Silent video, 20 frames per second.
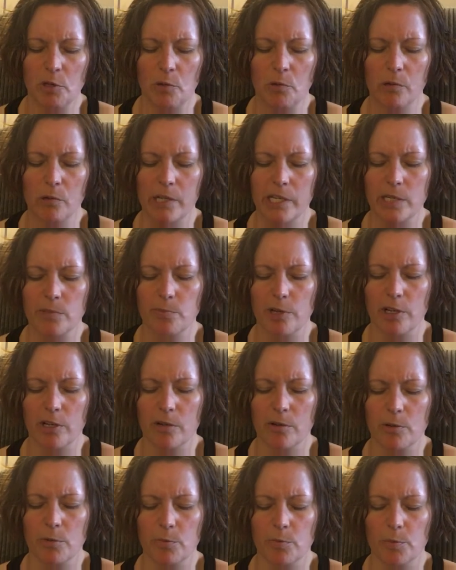Holy Spirit
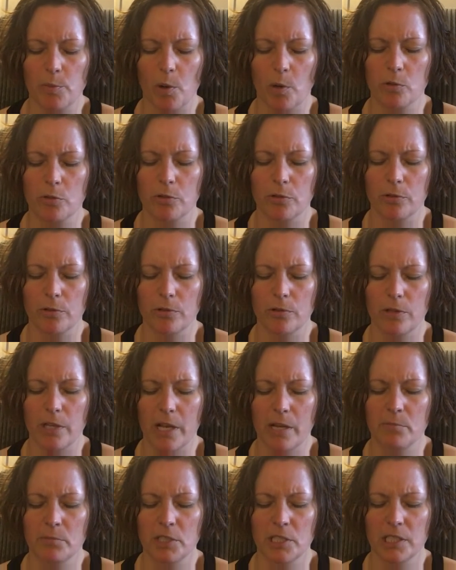spoke through
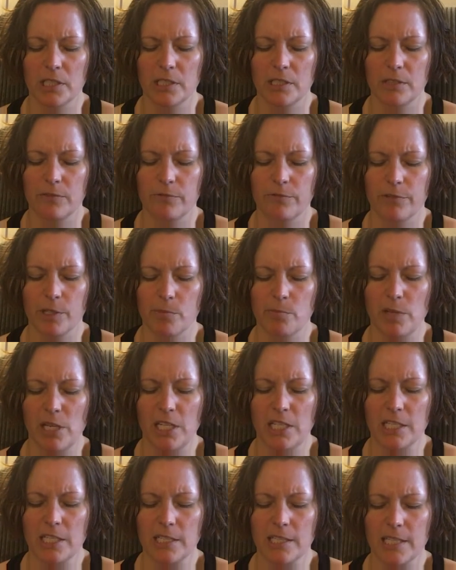them to, for me
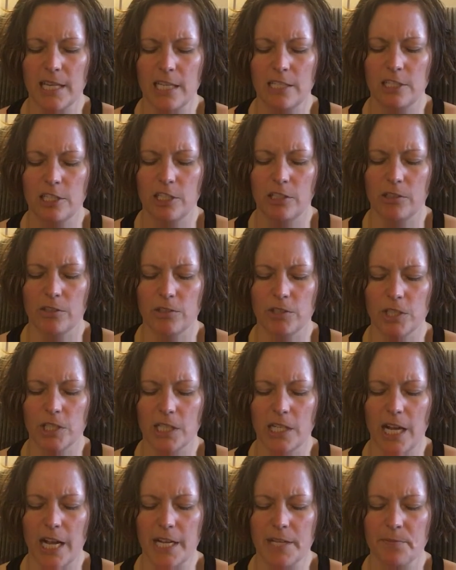to say to you
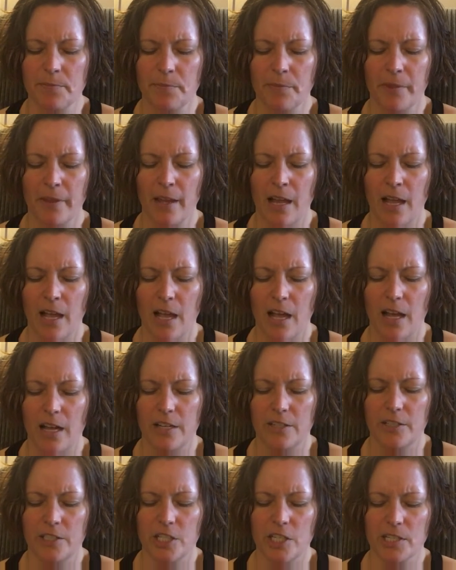today.
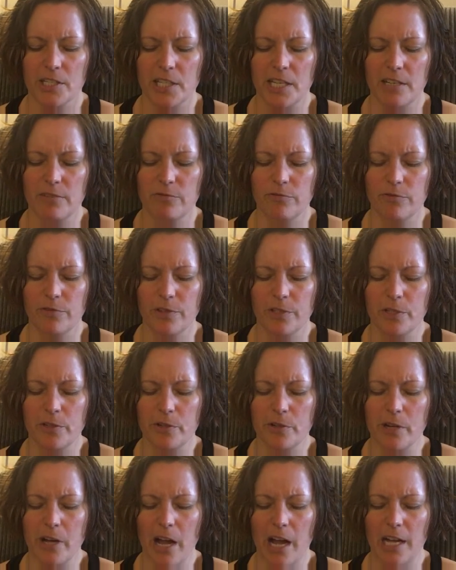And just give
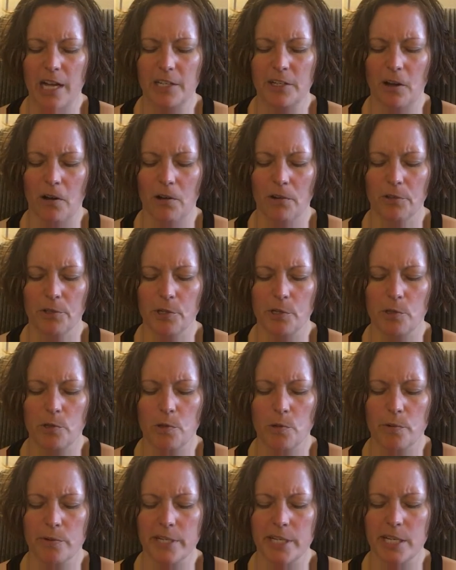God all the
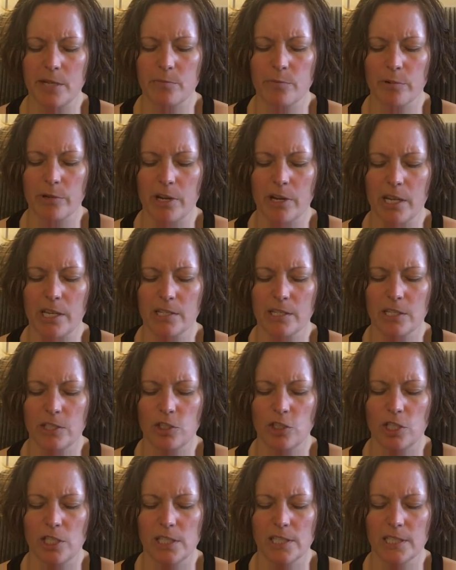glory and praise. In
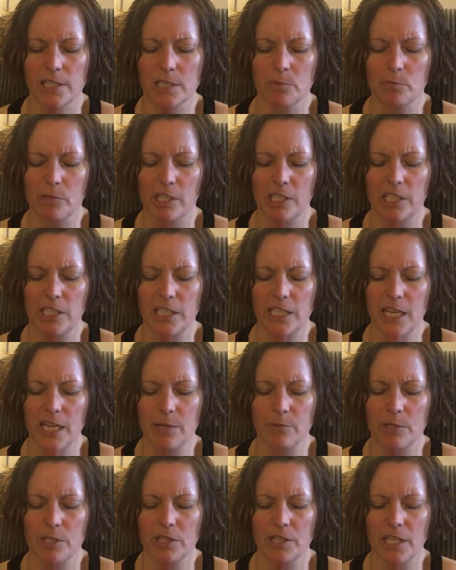Jesus' mighty
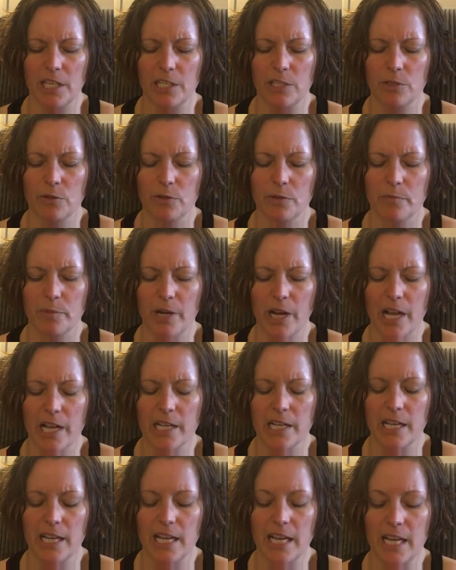name, thank you and
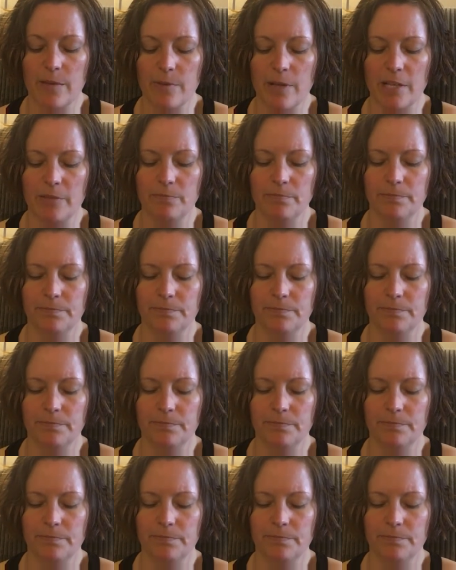pray. Amen.